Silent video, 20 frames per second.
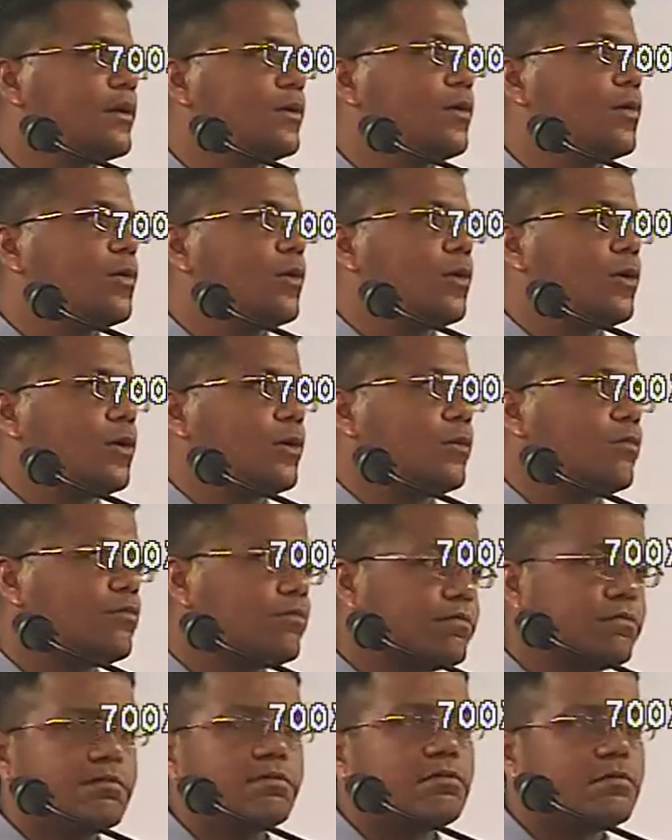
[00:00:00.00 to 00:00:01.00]
or
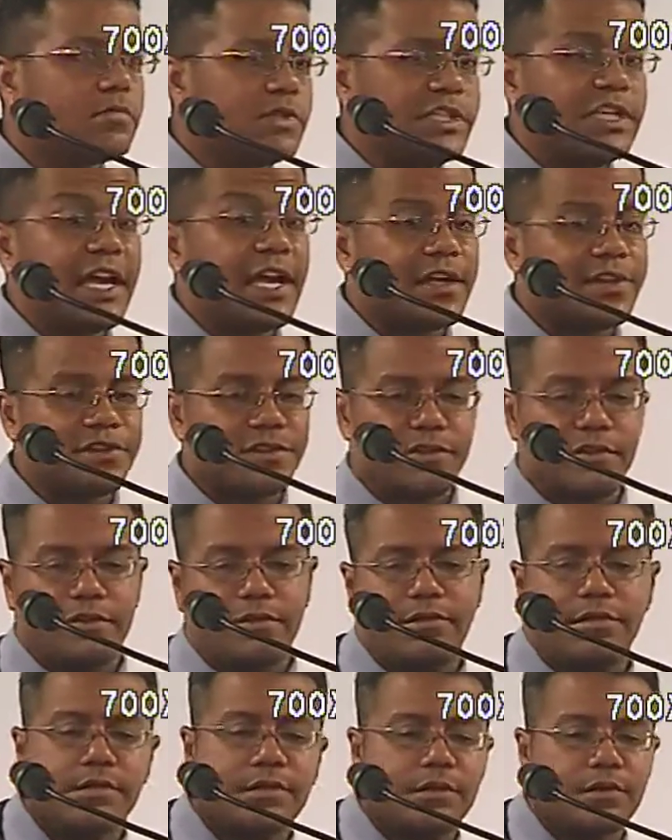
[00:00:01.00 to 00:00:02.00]
death,
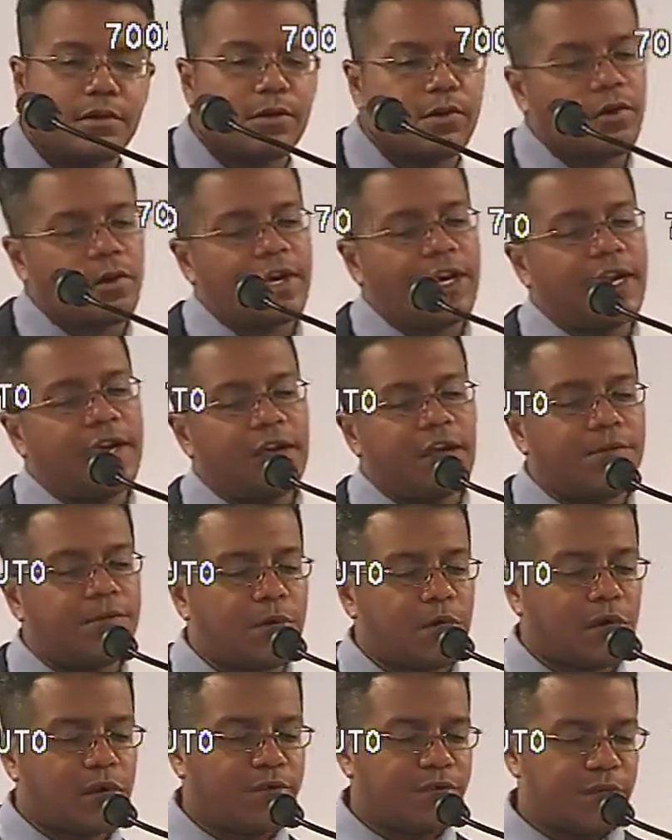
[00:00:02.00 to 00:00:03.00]
or any
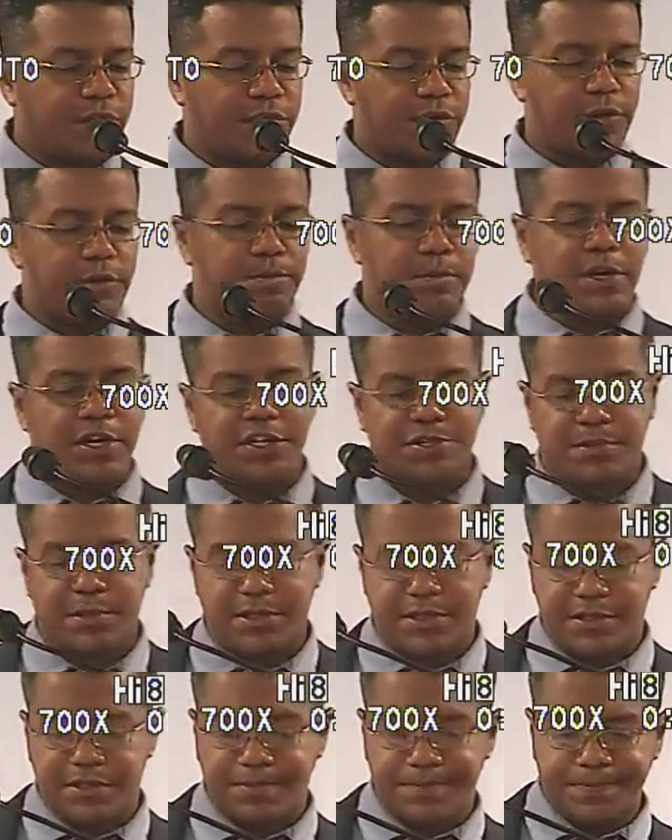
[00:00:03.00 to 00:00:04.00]
number of other
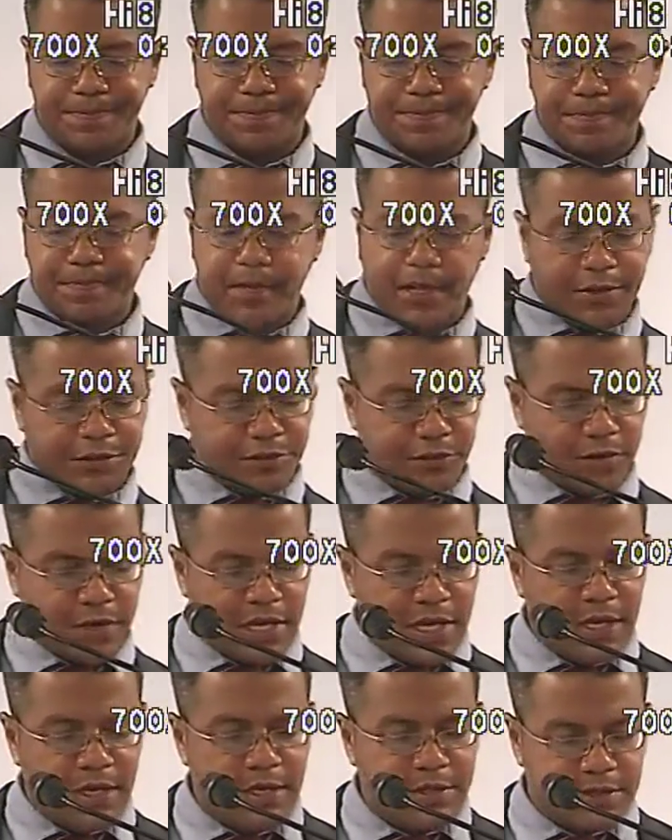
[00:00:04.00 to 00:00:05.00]
punishments. And so
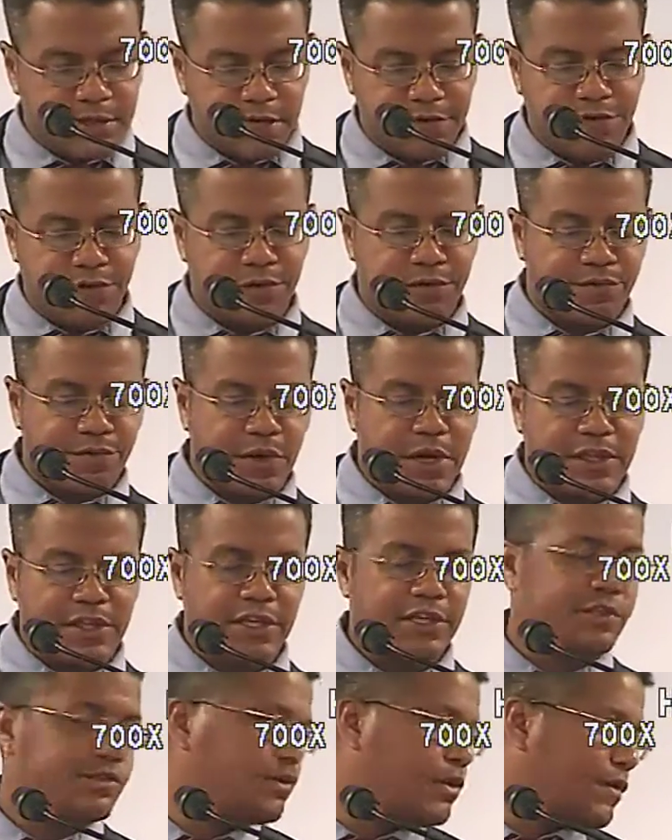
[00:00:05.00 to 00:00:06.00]
he suffered for at
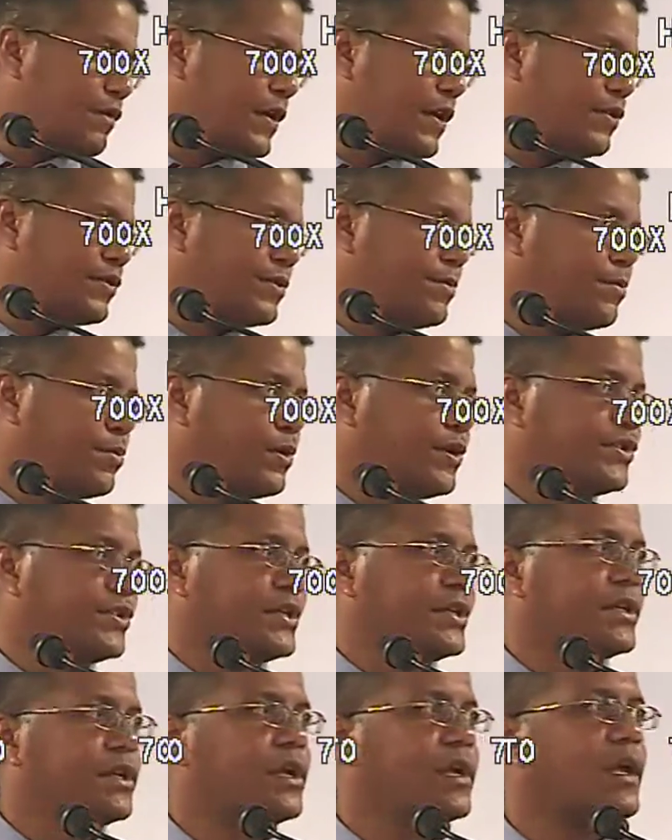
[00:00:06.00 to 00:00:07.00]
least 12 years in
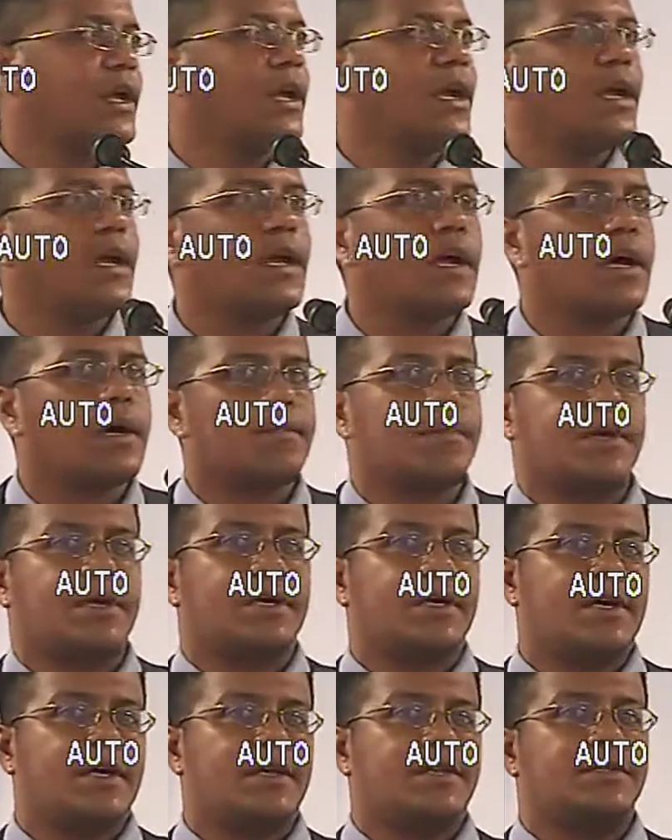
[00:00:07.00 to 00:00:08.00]
prison
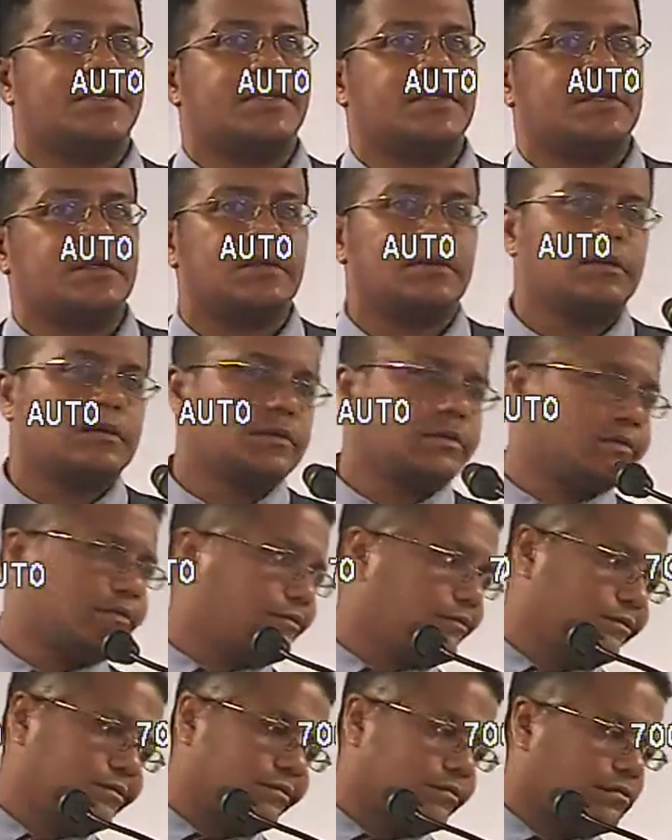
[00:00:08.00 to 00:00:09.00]
because
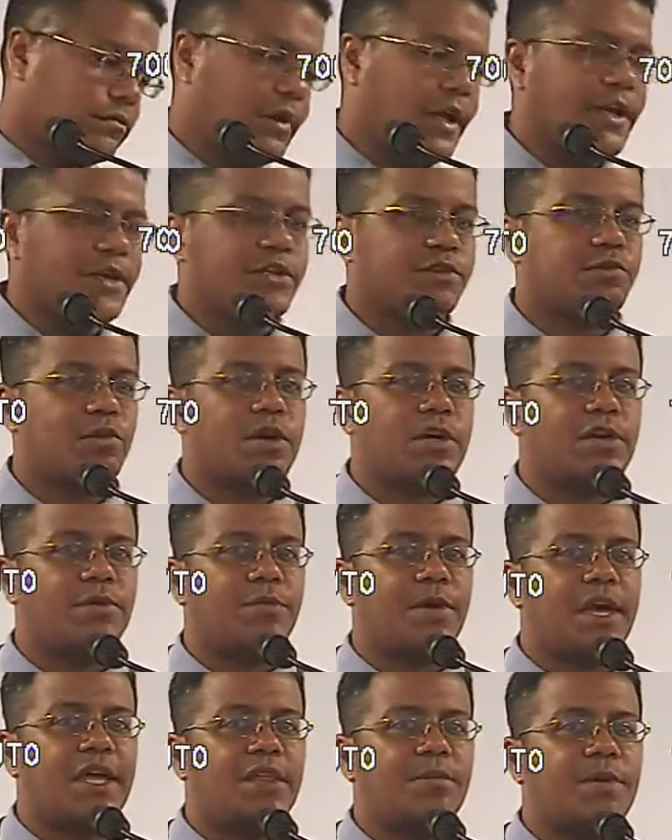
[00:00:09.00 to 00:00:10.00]
he just wanted to
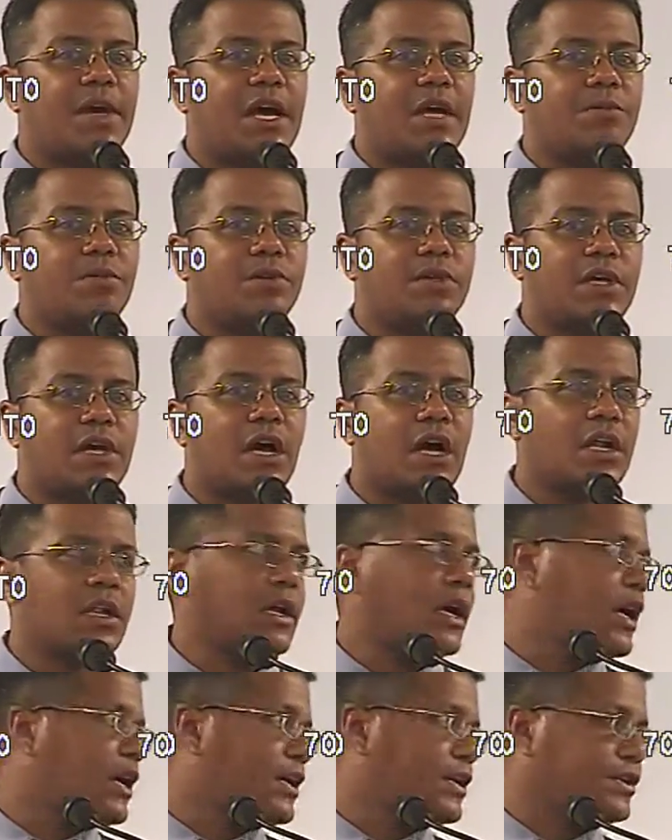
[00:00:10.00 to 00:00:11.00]
obey the Bible and the call of
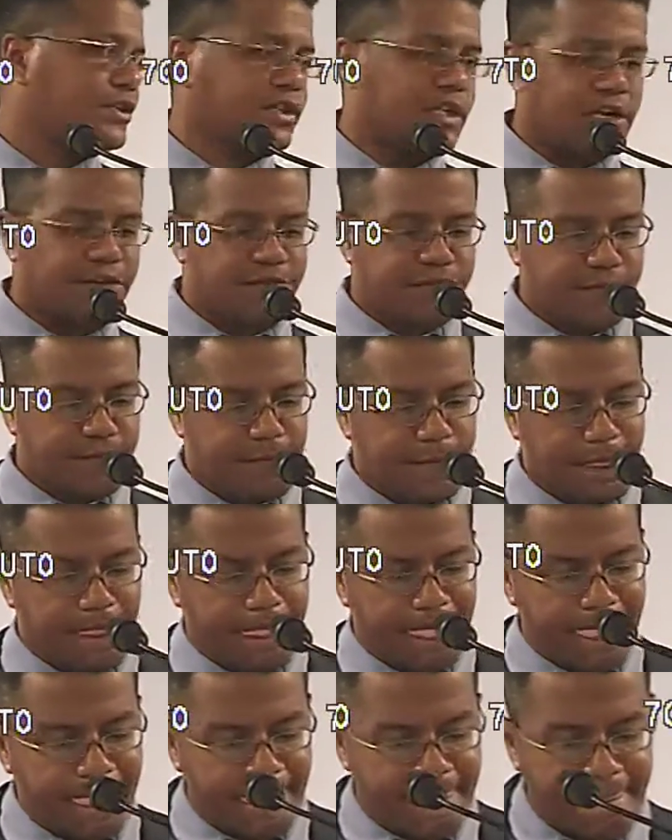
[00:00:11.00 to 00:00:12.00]
God in his life.
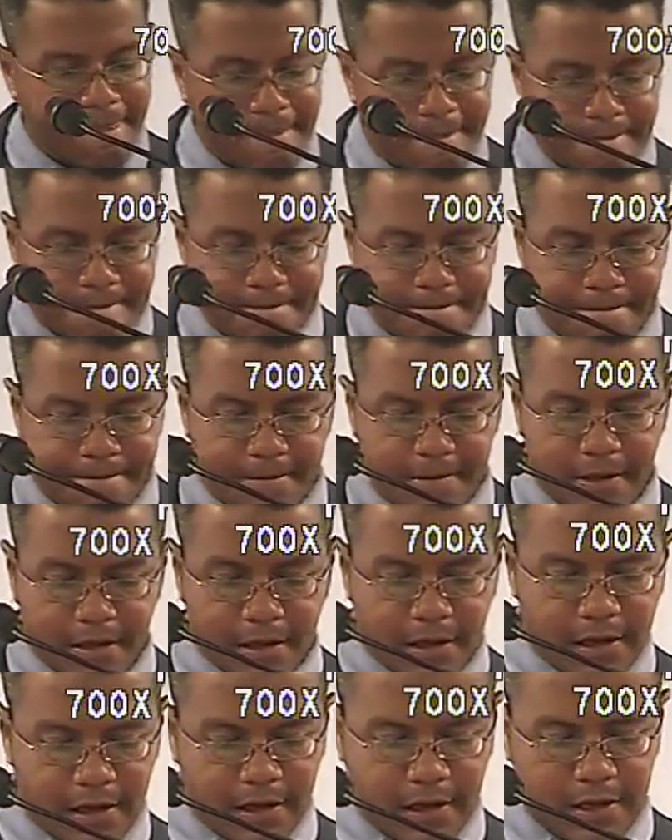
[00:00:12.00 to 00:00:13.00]

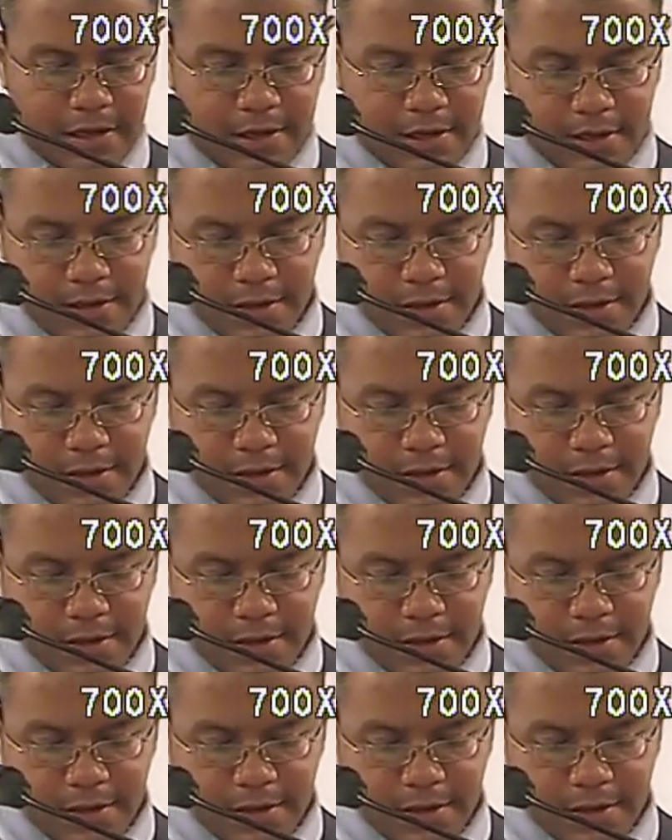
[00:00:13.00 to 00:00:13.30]
Um,